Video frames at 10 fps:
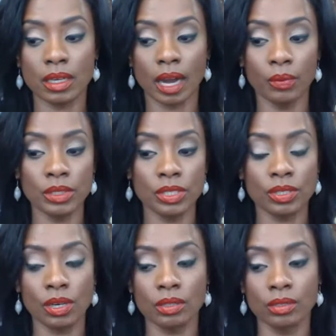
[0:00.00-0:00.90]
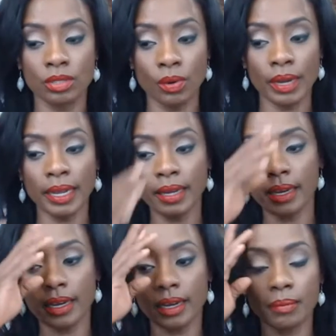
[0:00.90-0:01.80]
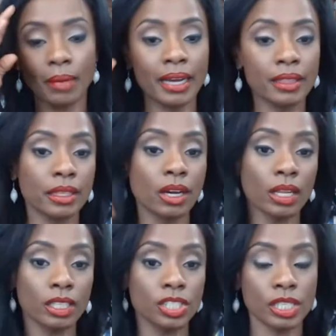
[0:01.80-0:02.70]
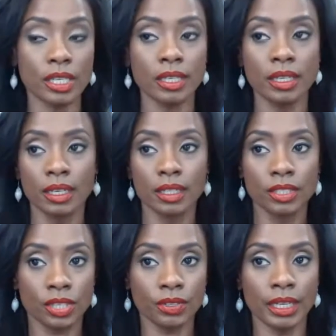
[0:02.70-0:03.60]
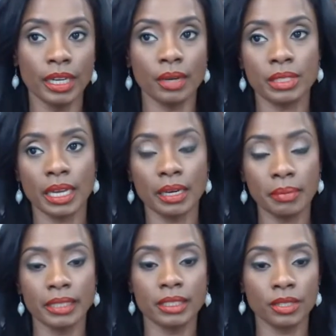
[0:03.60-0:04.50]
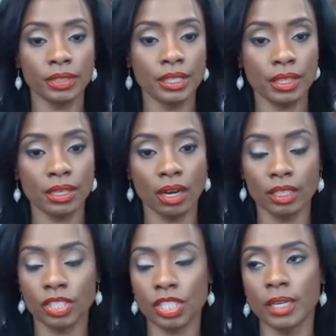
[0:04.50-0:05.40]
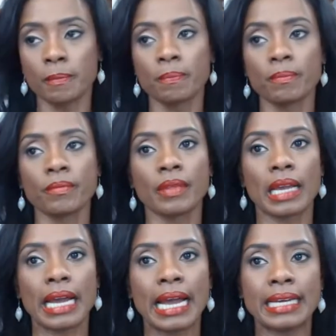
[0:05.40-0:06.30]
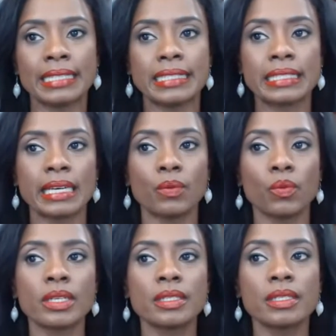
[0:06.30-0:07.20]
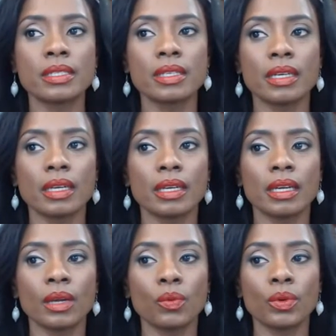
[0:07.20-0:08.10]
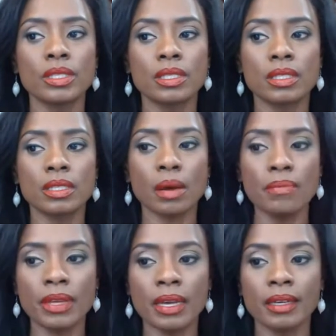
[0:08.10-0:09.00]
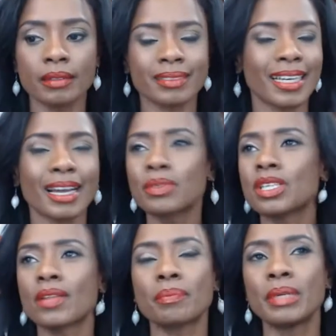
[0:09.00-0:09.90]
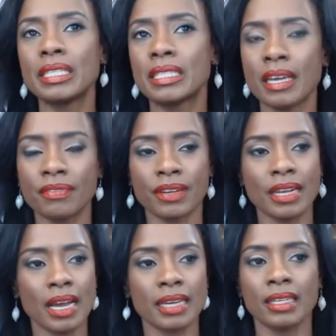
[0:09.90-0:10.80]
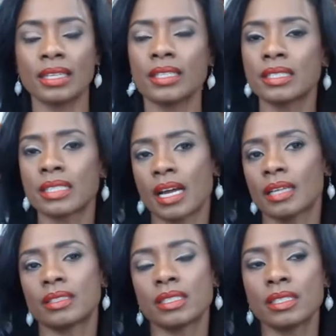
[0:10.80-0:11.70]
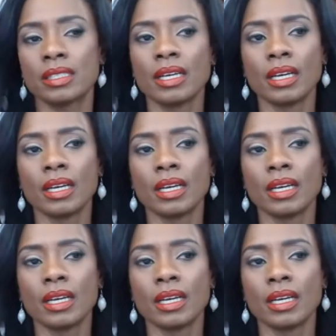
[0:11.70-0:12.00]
I was doing my theology degree. I was getting my degree in theology, and it was something like I was on the PTA for 9 years. I did